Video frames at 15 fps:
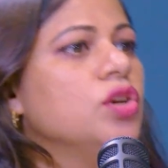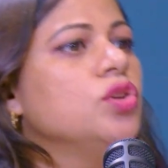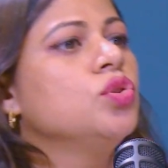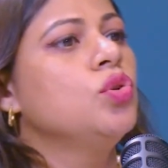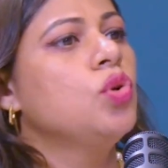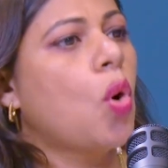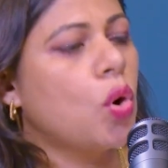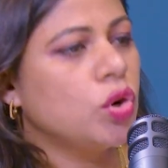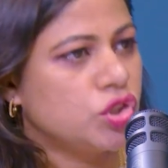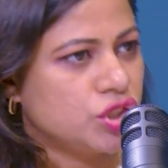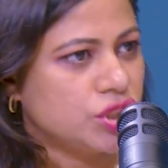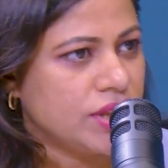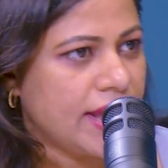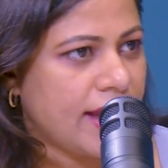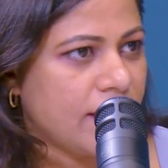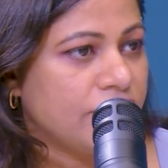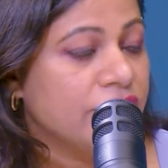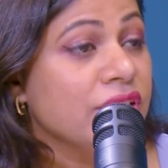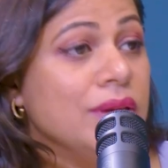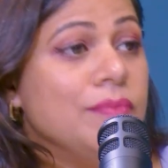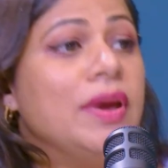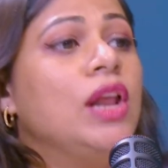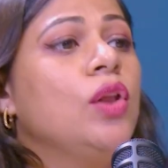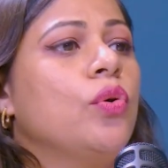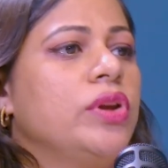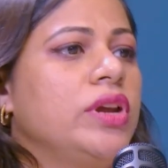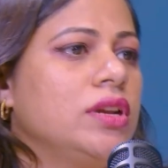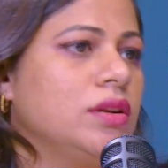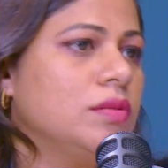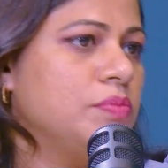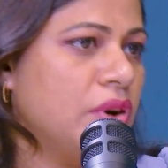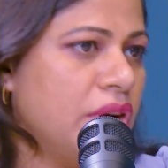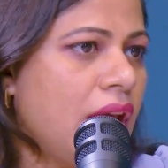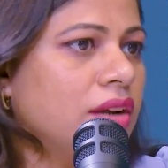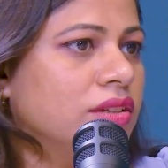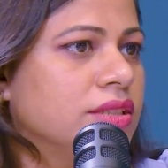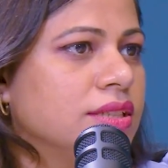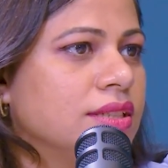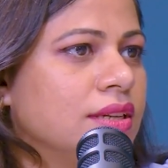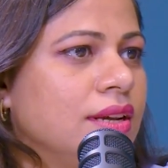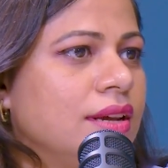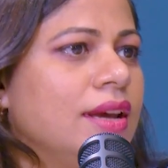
to launch their female-oriented products,